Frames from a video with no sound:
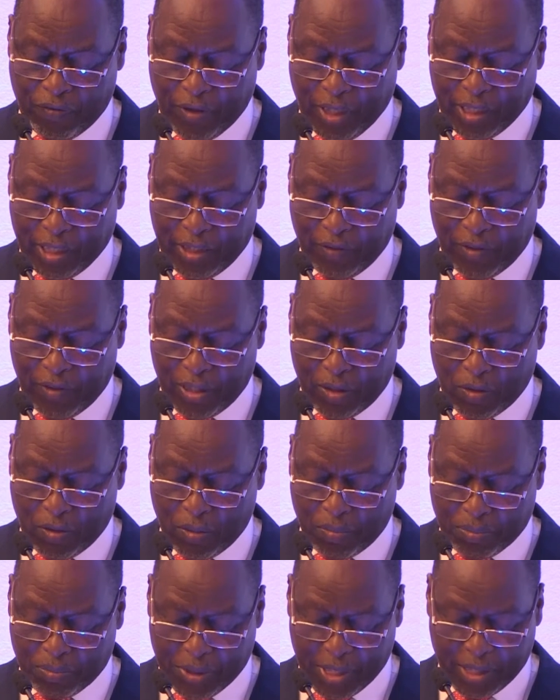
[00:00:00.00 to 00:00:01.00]
effectively
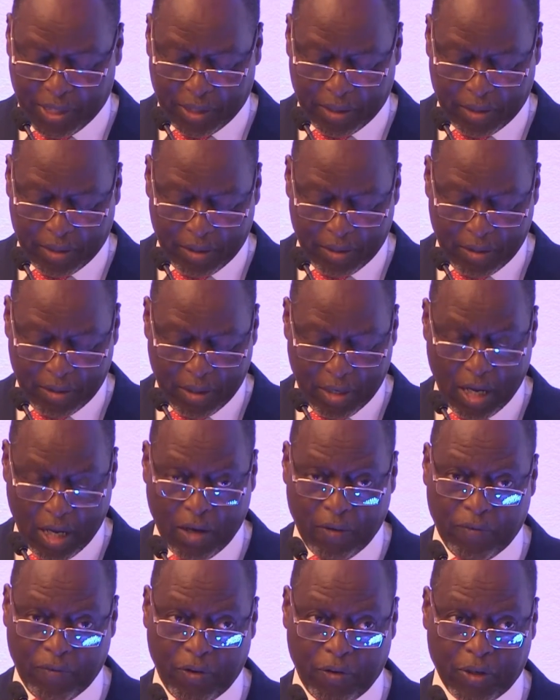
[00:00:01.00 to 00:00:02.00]
compete
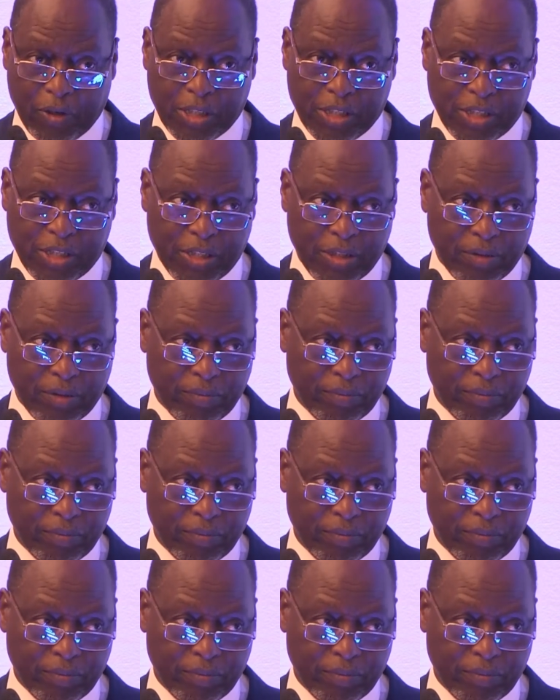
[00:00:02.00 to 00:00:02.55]
and flourish.